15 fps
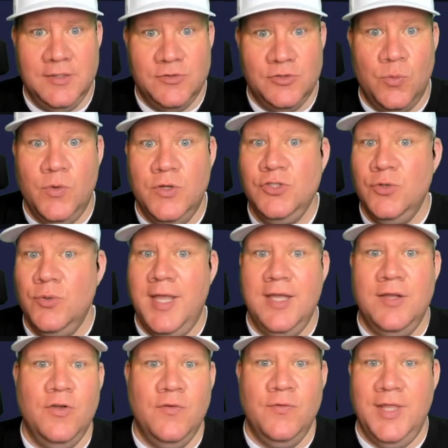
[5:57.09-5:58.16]
So once you
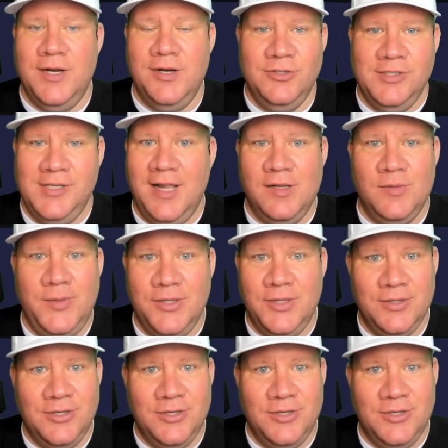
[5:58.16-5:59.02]
hand over that $100 bill,